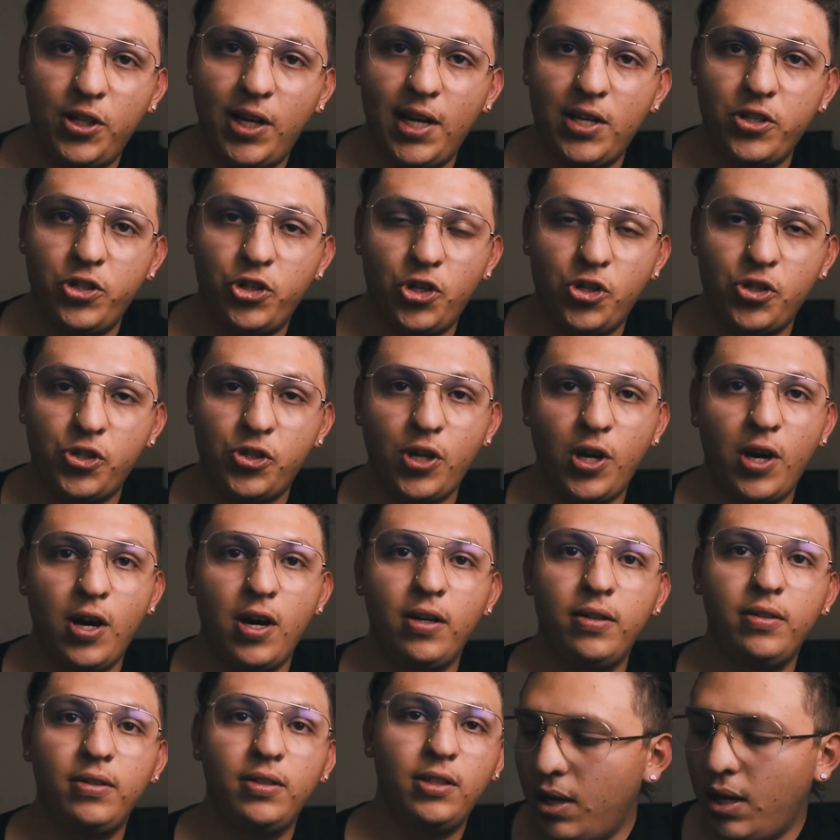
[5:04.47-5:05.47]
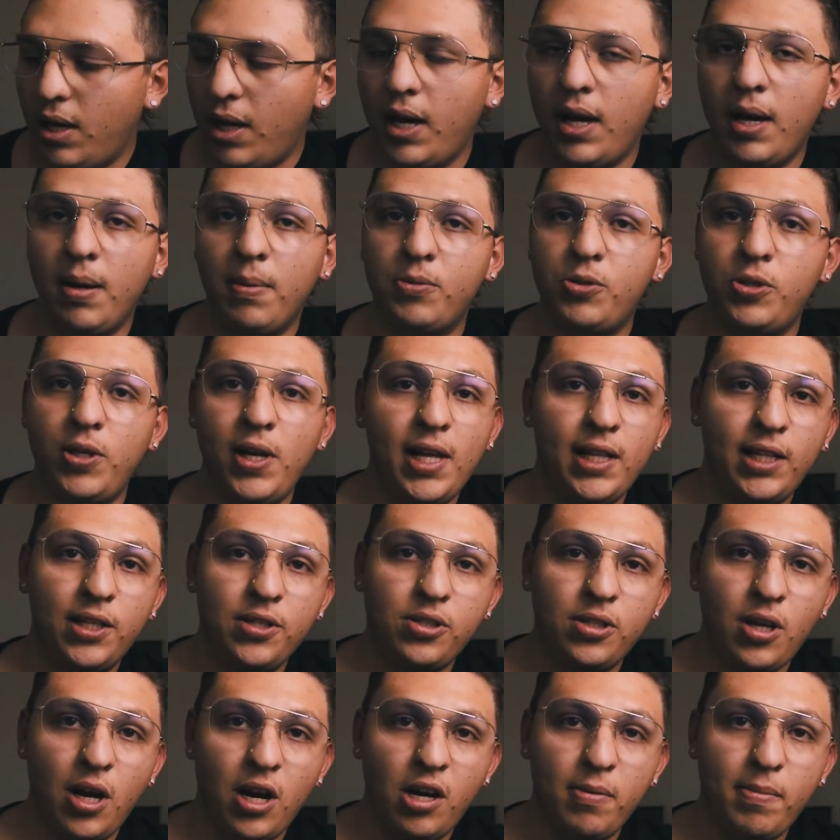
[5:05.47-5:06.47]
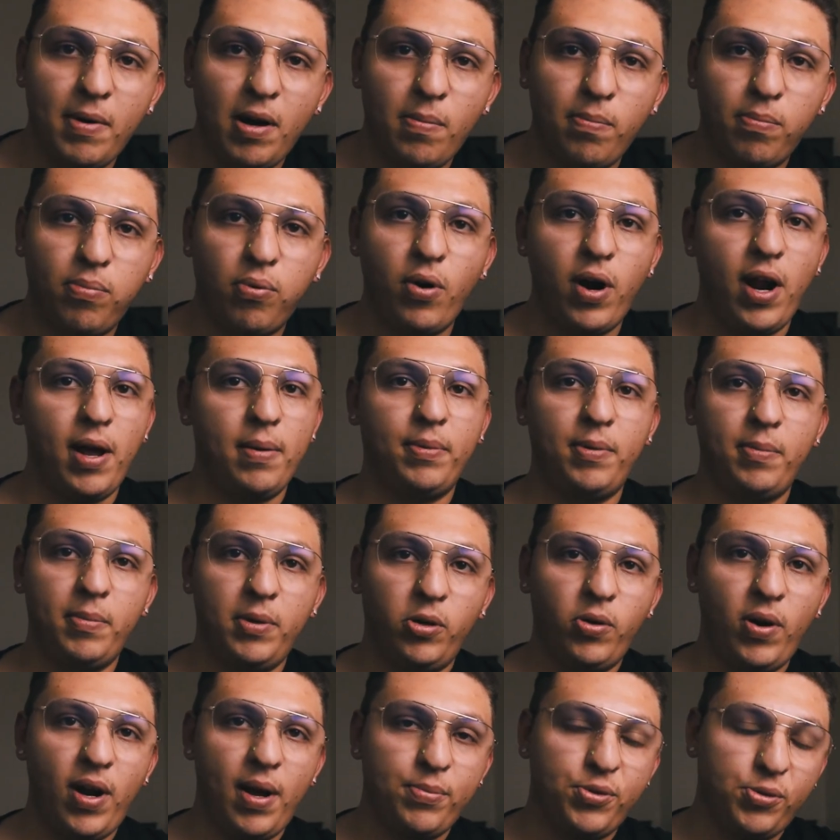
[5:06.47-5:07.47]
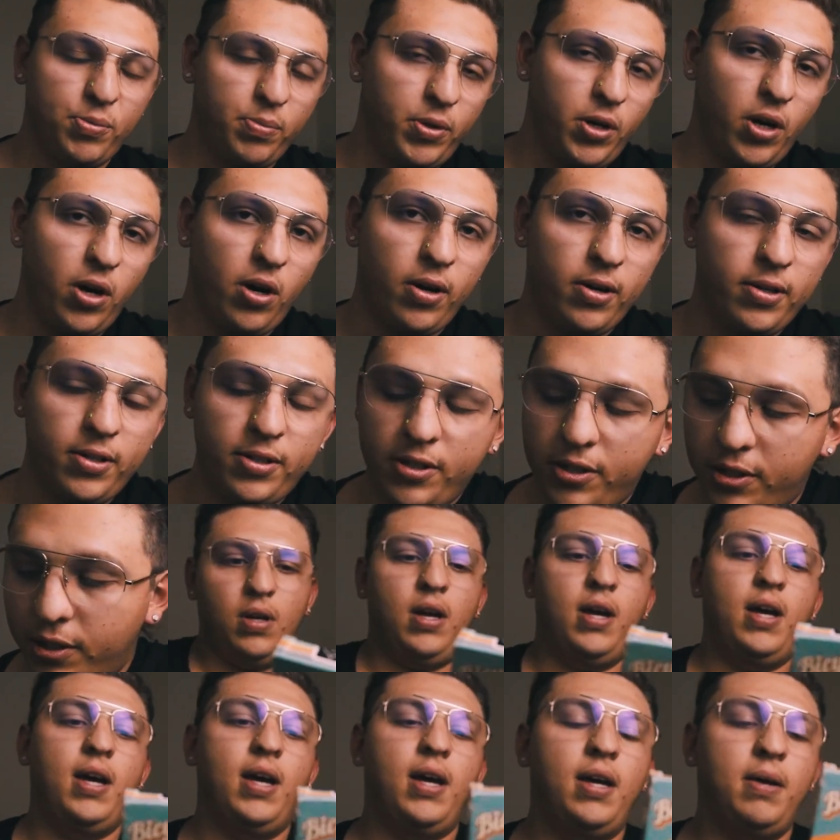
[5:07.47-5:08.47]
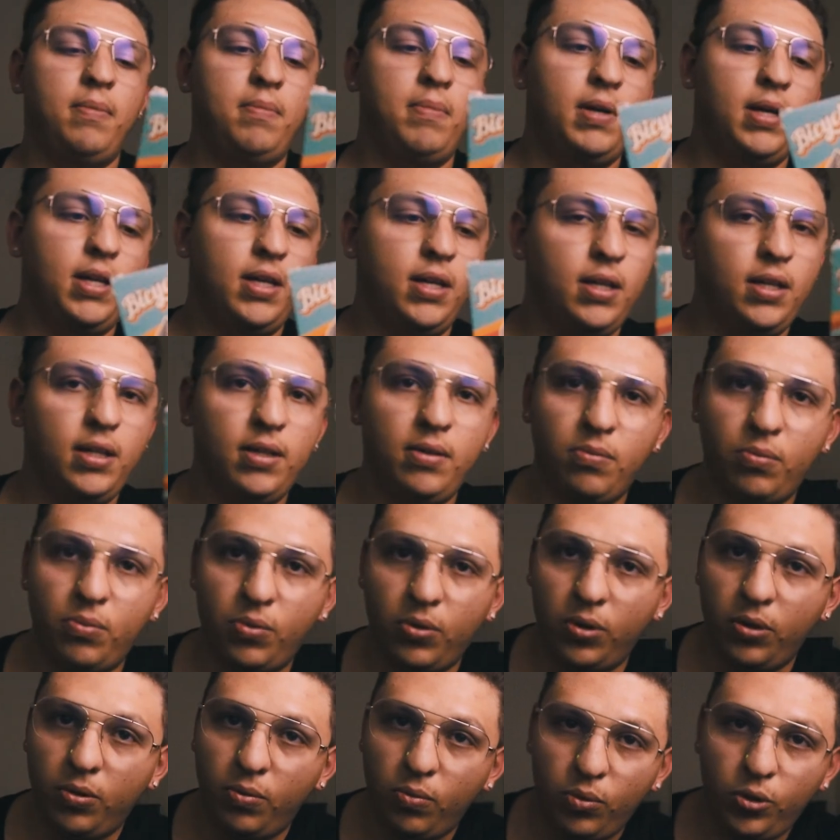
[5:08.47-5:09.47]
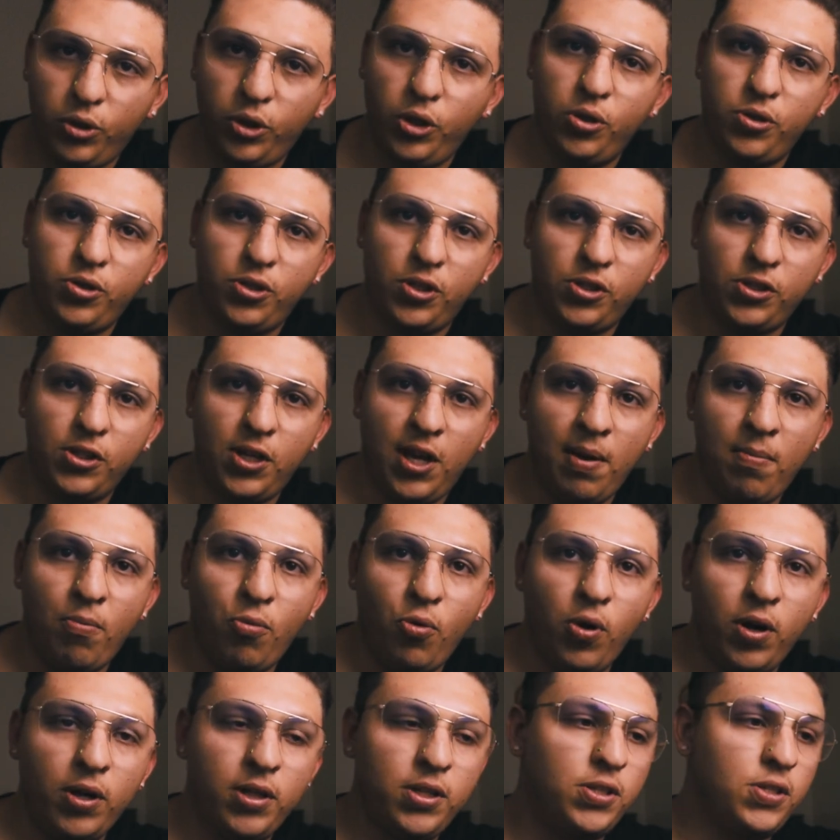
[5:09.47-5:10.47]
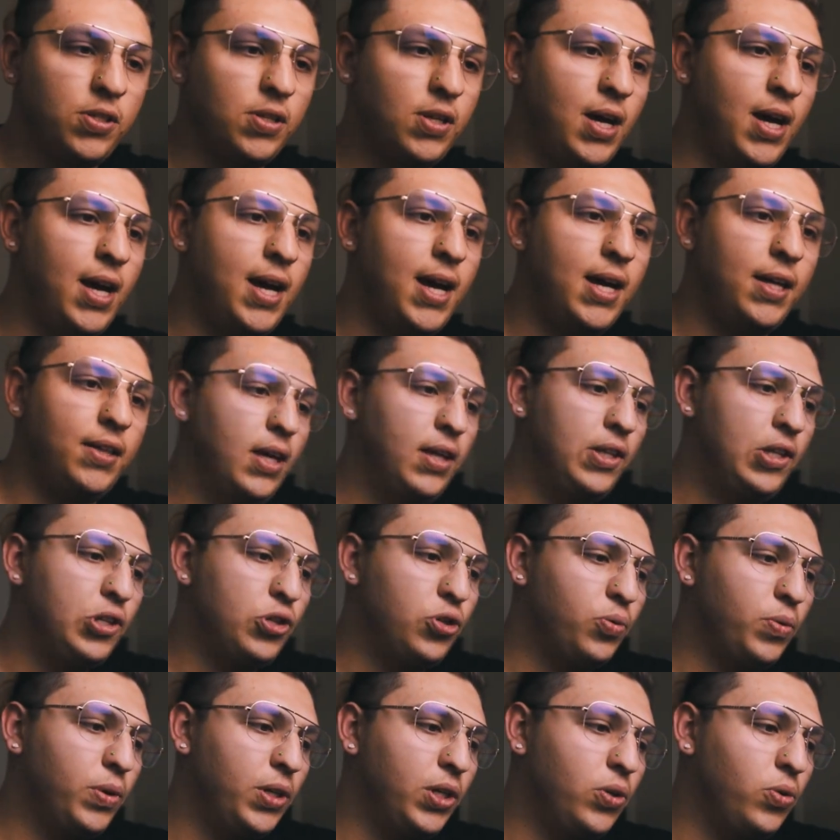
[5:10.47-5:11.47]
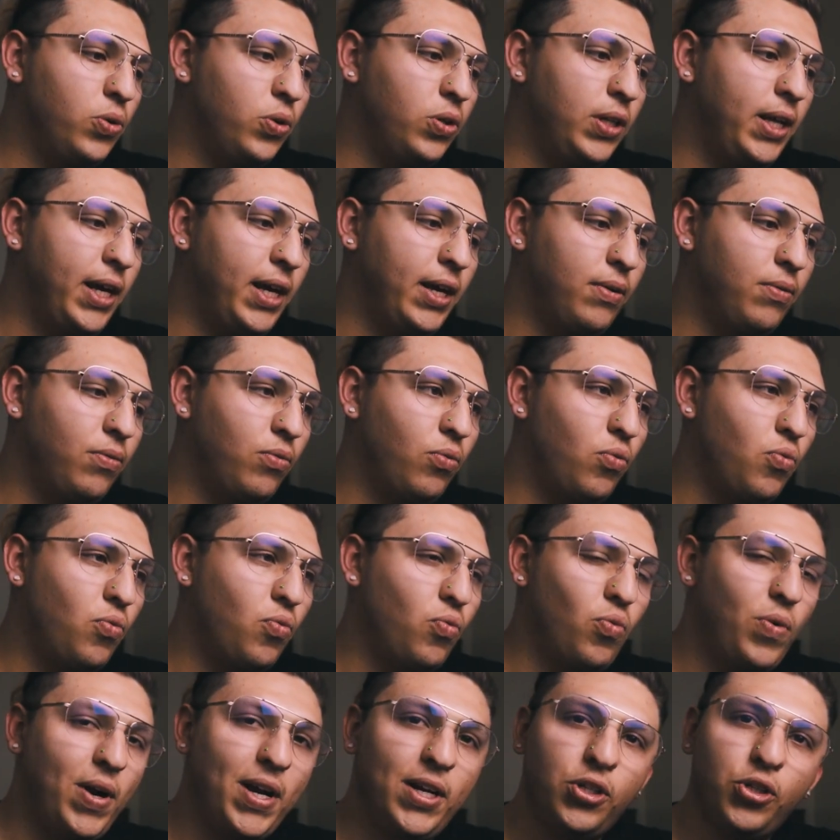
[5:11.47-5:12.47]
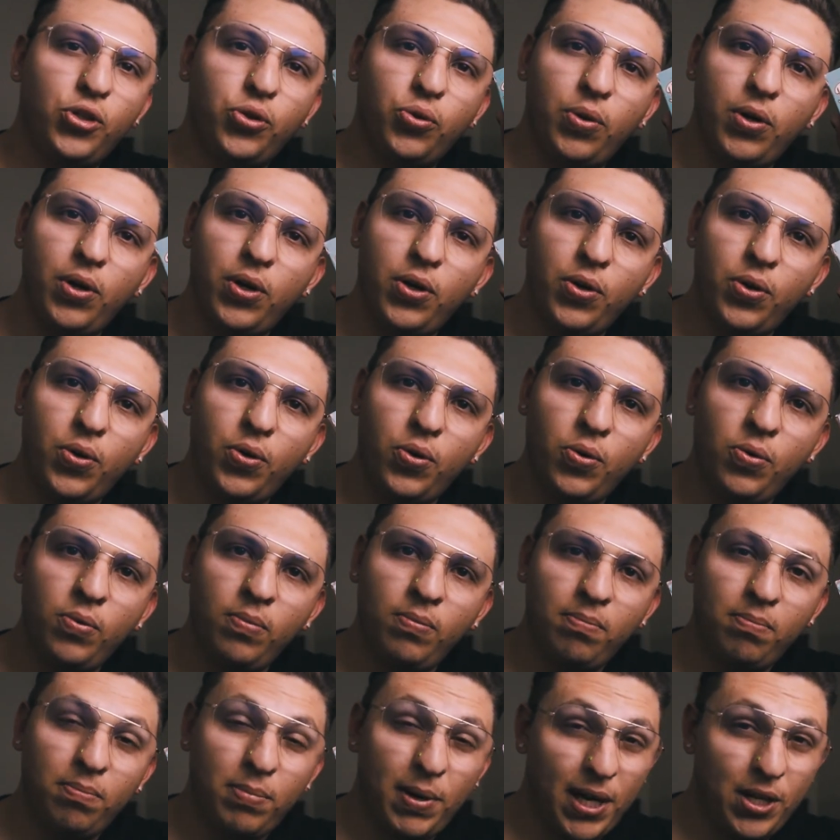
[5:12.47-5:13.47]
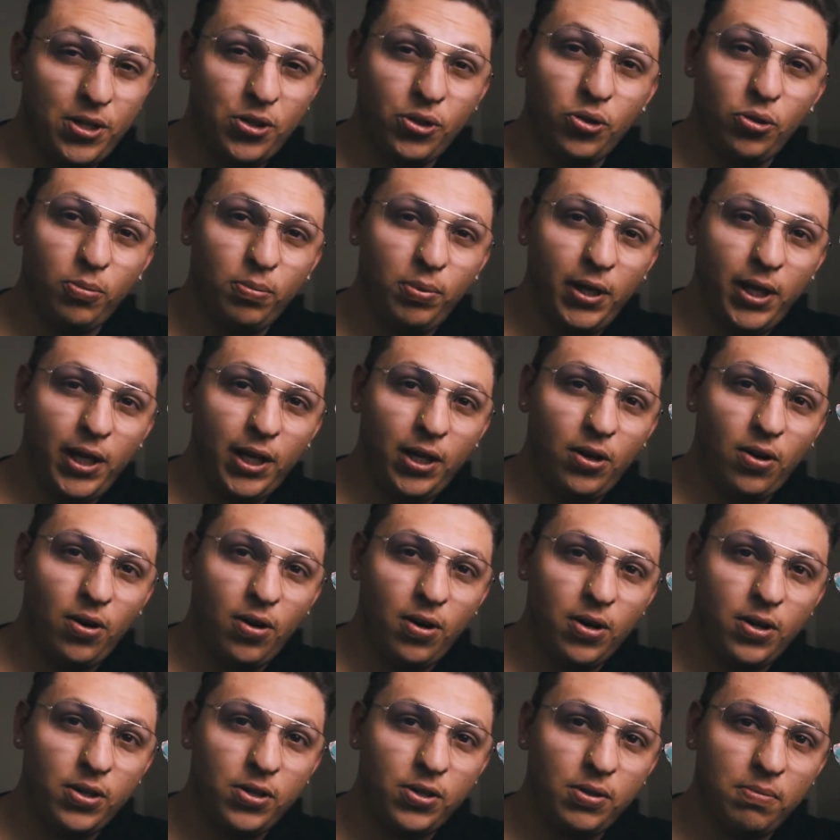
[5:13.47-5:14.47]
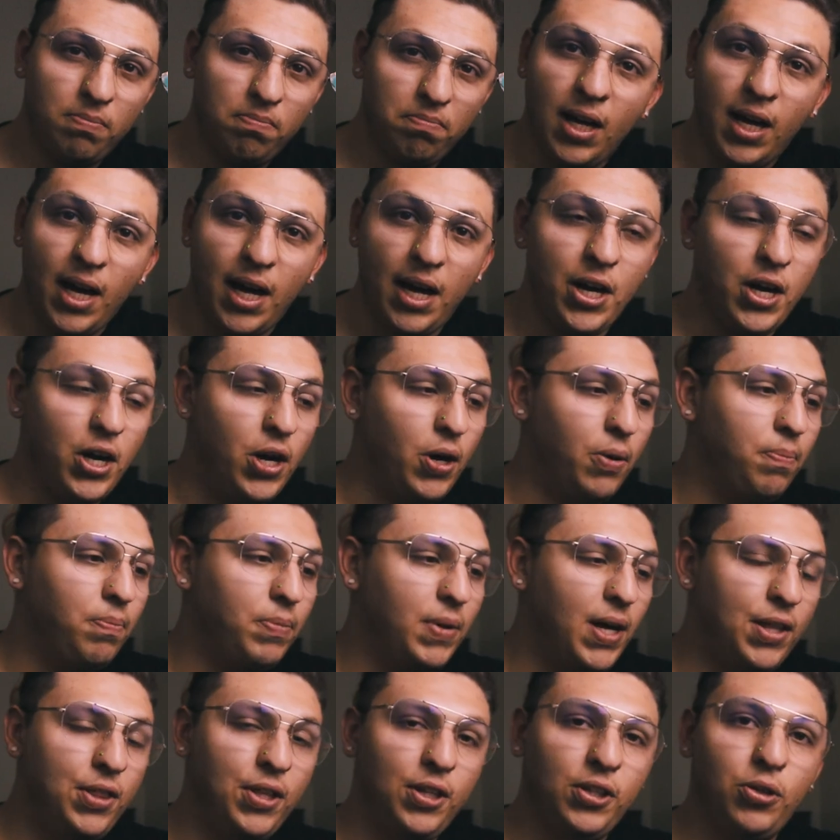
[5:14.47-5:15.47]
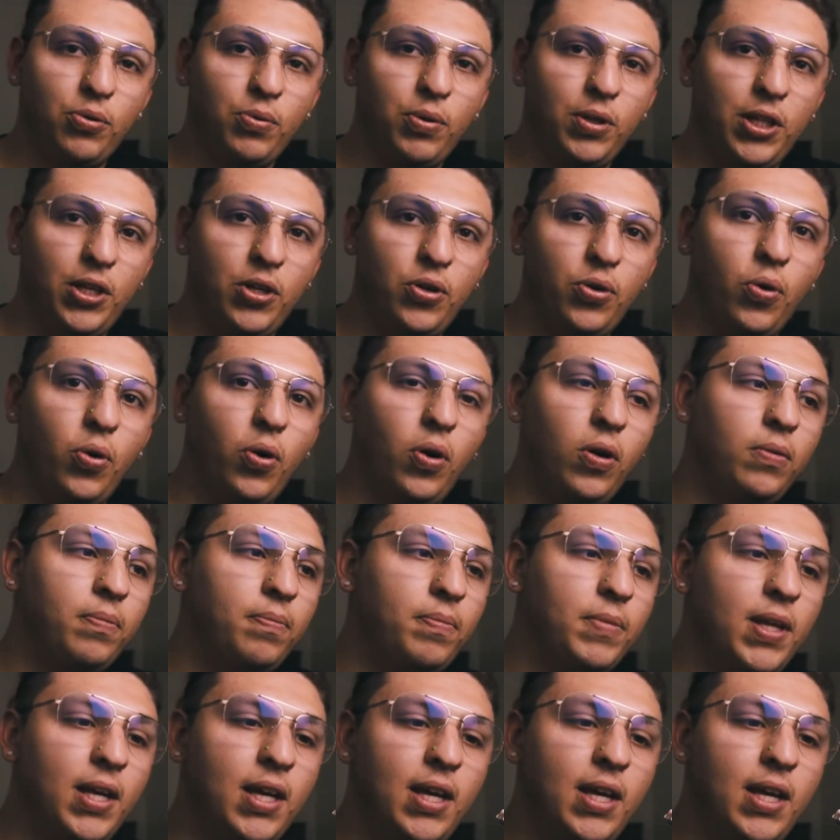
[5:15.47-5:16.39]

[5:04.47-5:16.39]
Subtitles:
you guys just saw. So yeah, let's talk about prep. Let me grab some cards. We'll use the same ones. These are really cool, like retro bicycle playing cards. I don't know. I think they're really cool.